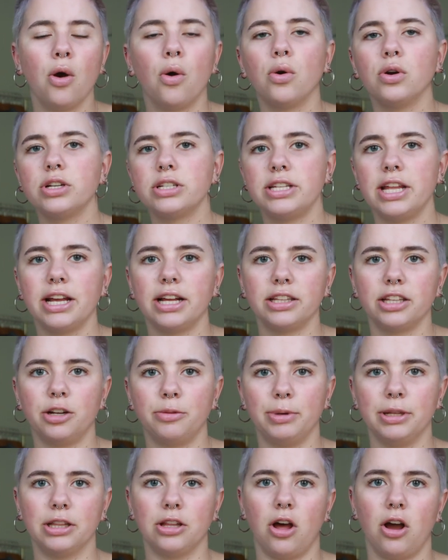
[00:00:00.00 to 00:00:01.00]
or just take a
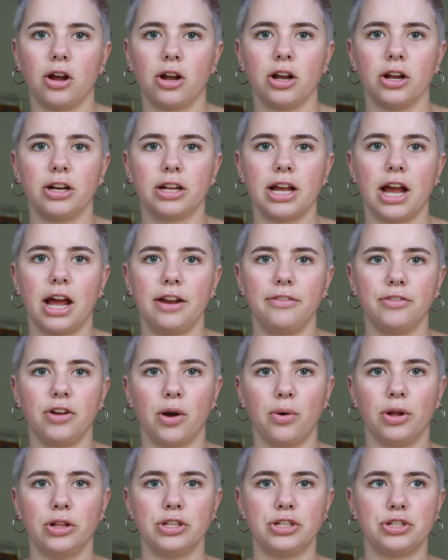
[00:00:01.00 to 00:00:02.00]
little bit longer to kind of
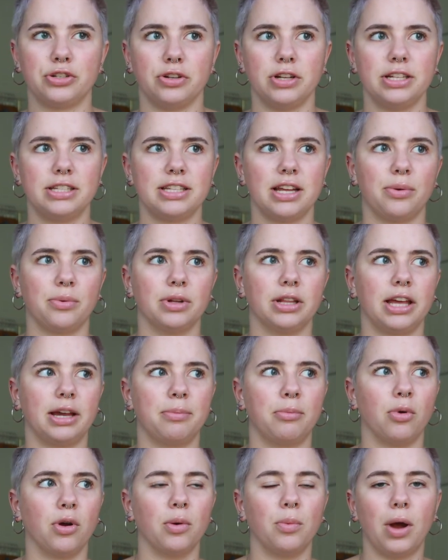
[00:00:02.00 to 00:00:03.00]
go on streets that were
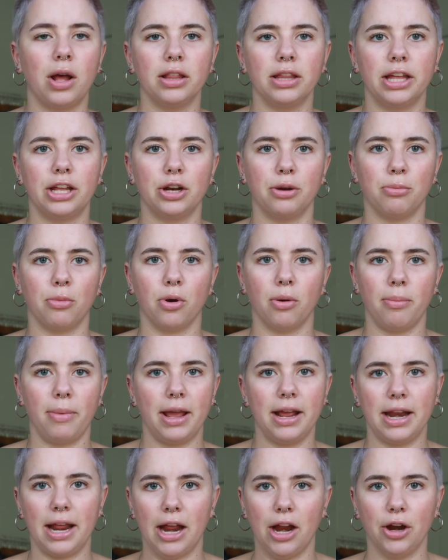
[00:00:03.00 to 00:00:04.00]
like more well-lit or more
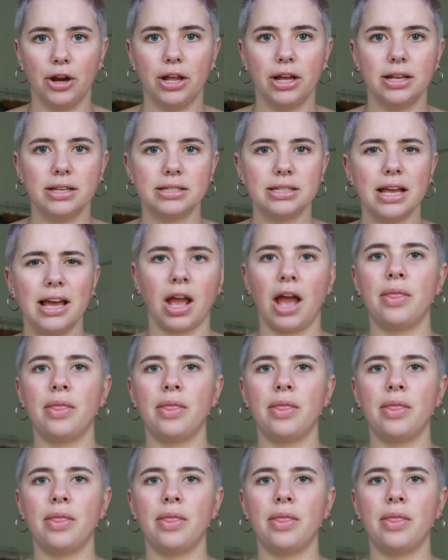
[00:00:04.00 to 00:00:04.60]
main areas.